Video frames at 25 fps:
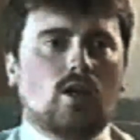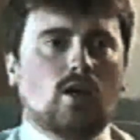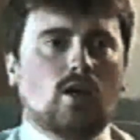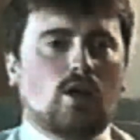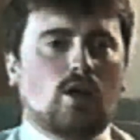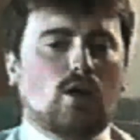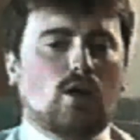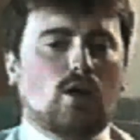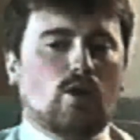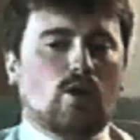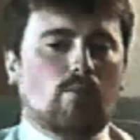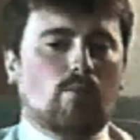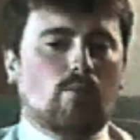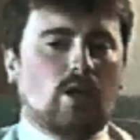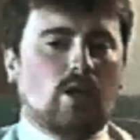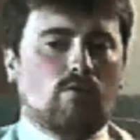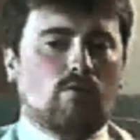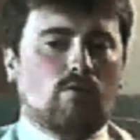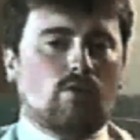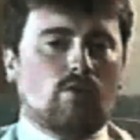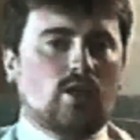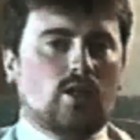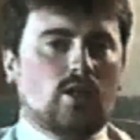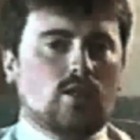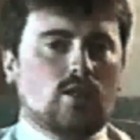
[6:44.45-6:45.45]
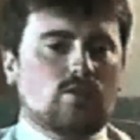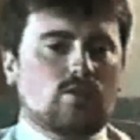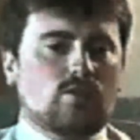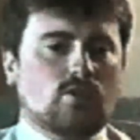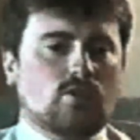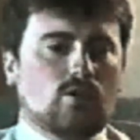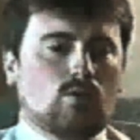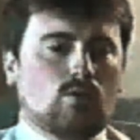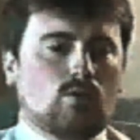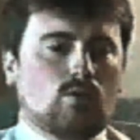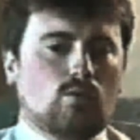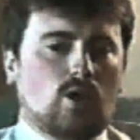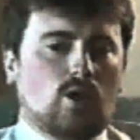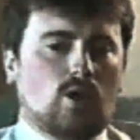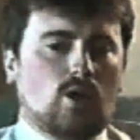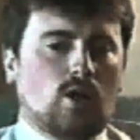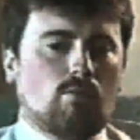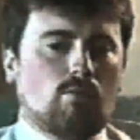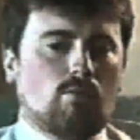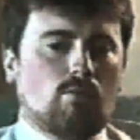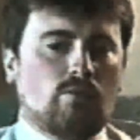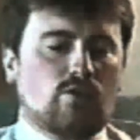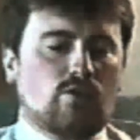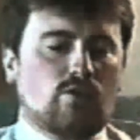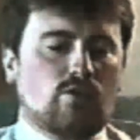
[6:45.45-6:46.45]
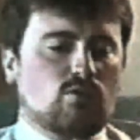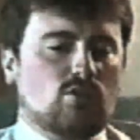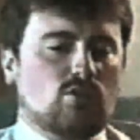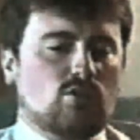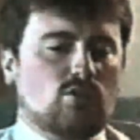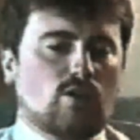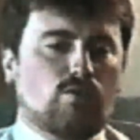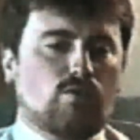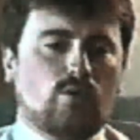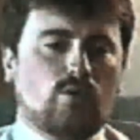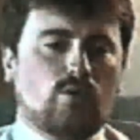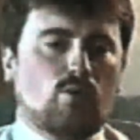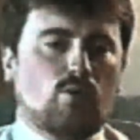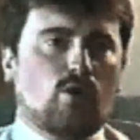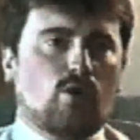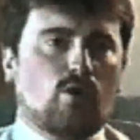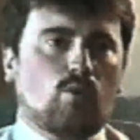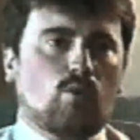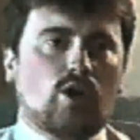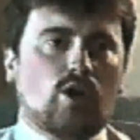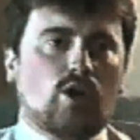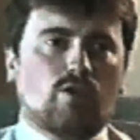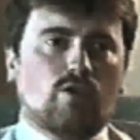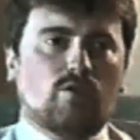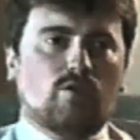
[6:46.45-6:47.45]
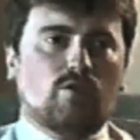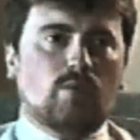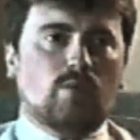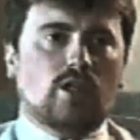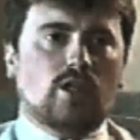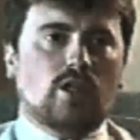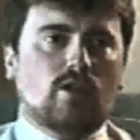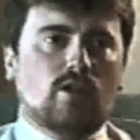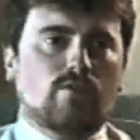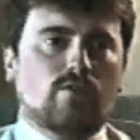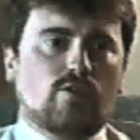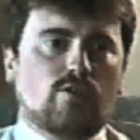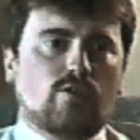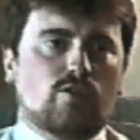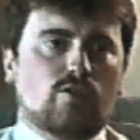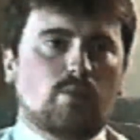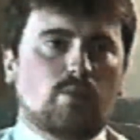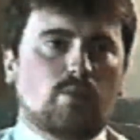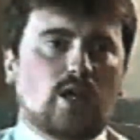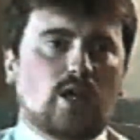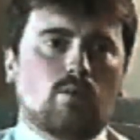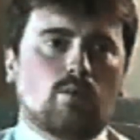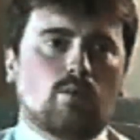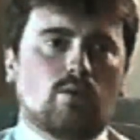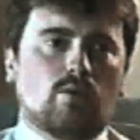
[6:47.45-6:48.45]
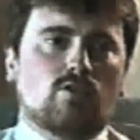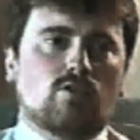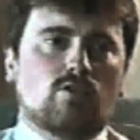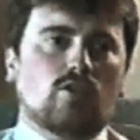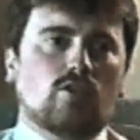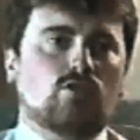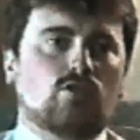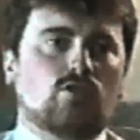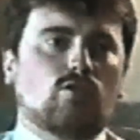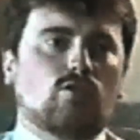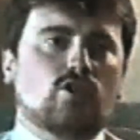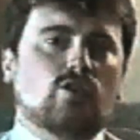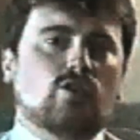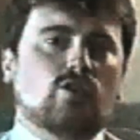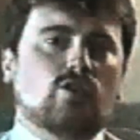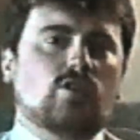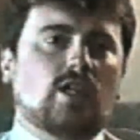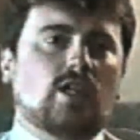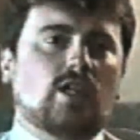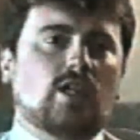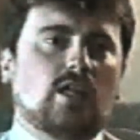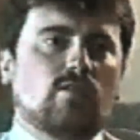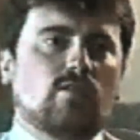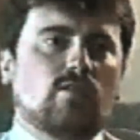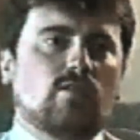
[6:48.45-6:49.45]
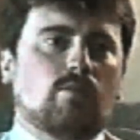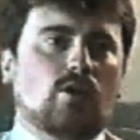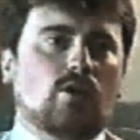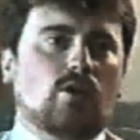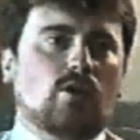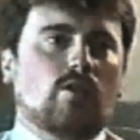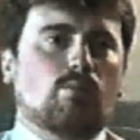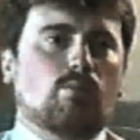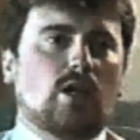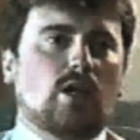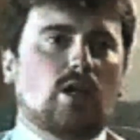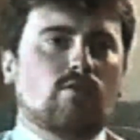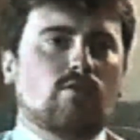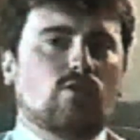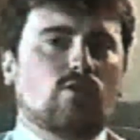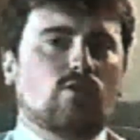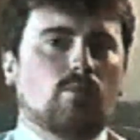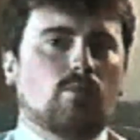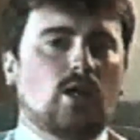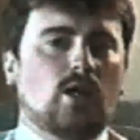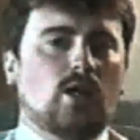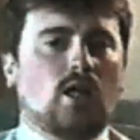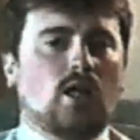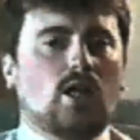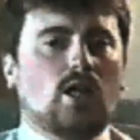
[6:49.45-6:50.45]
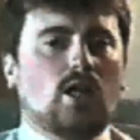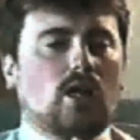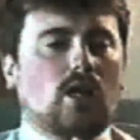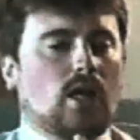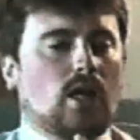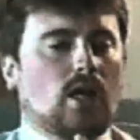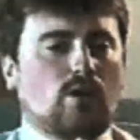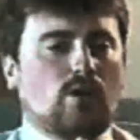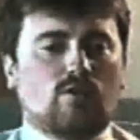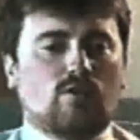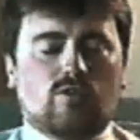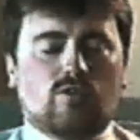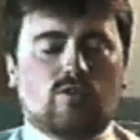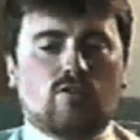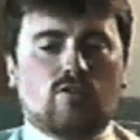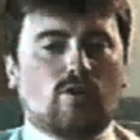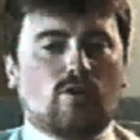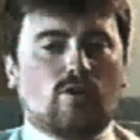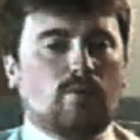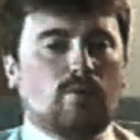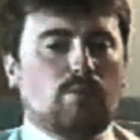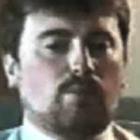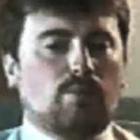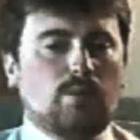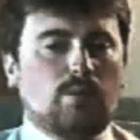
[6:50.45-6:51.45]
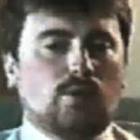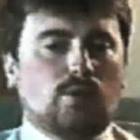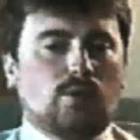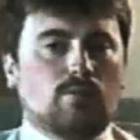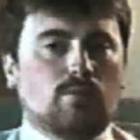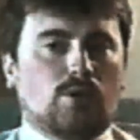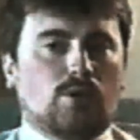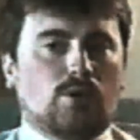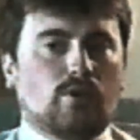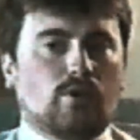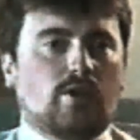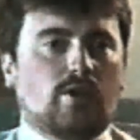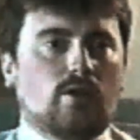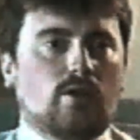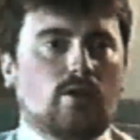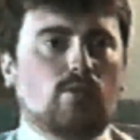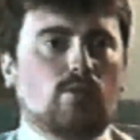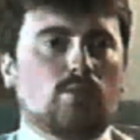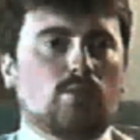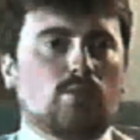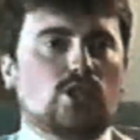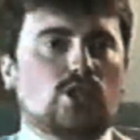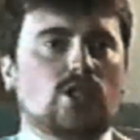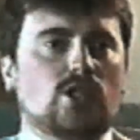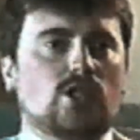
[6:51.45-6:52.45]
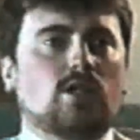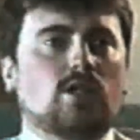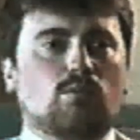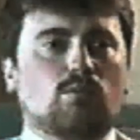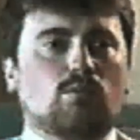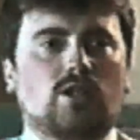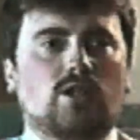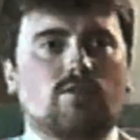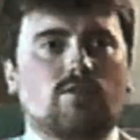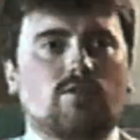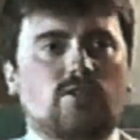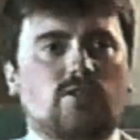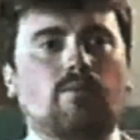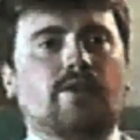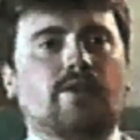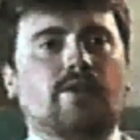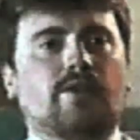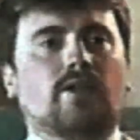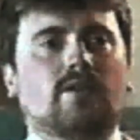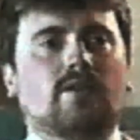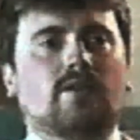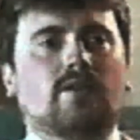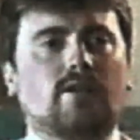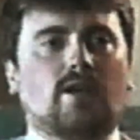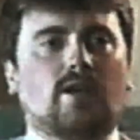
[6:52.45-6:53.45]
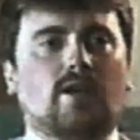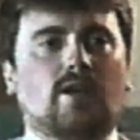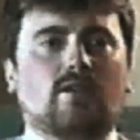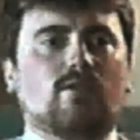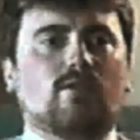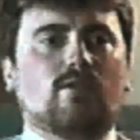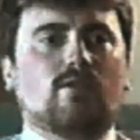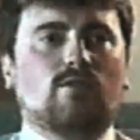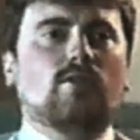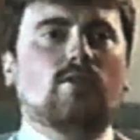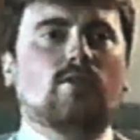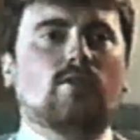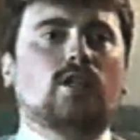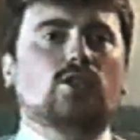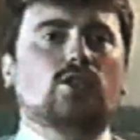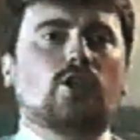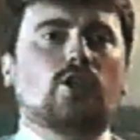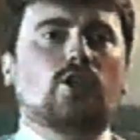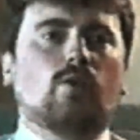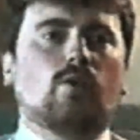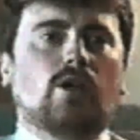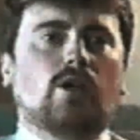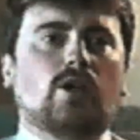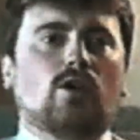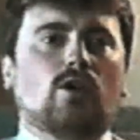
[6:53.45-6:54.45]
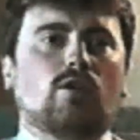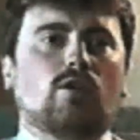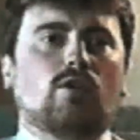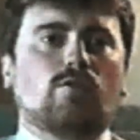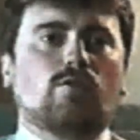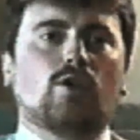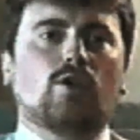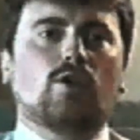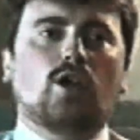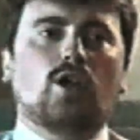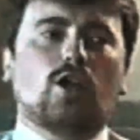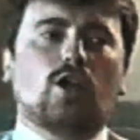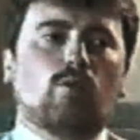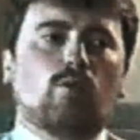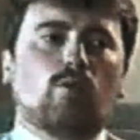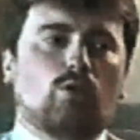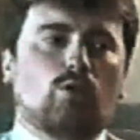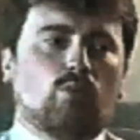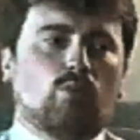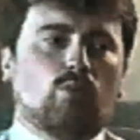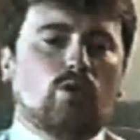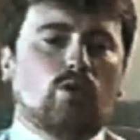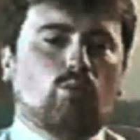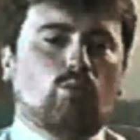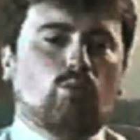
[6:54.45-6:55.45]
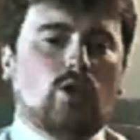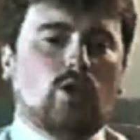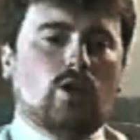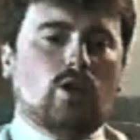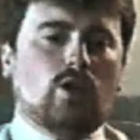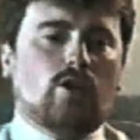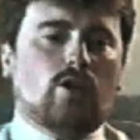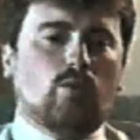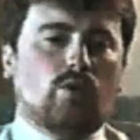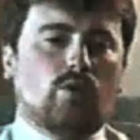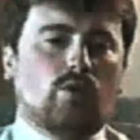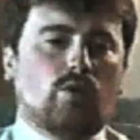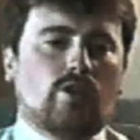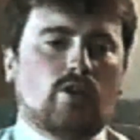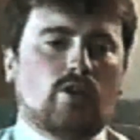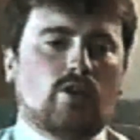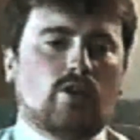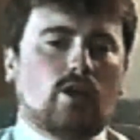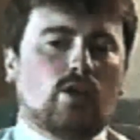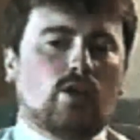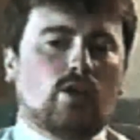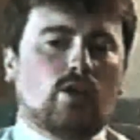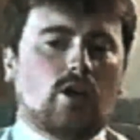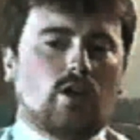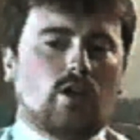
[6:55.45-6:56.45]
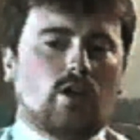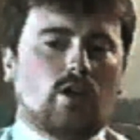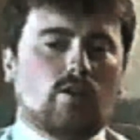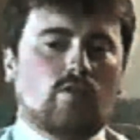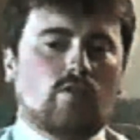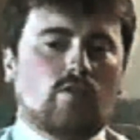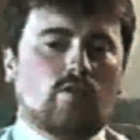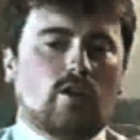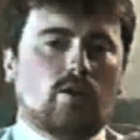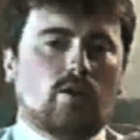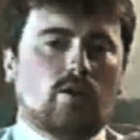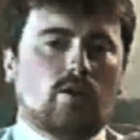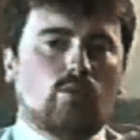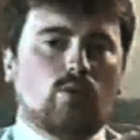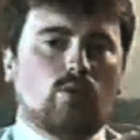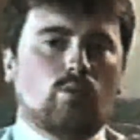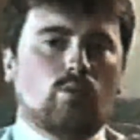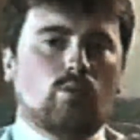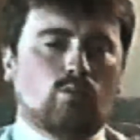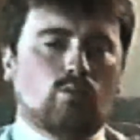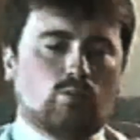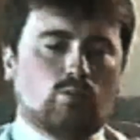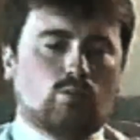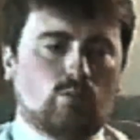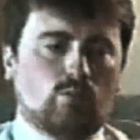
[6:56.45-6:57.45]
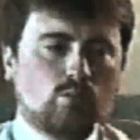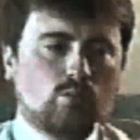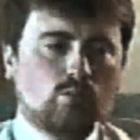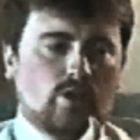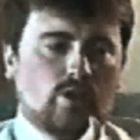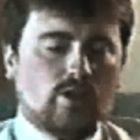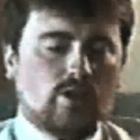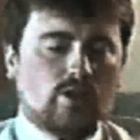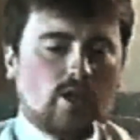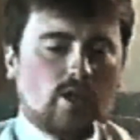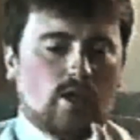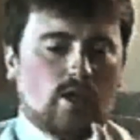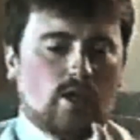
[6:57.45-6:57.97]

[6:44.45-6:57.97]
And rightly so. This was stuff we weren't aware of when we did the first Mac. We were in such a rush just to get something on the platform, and just so that people who bought the new machine would have something that could really show it off. We learned it with Out of the Sun, and with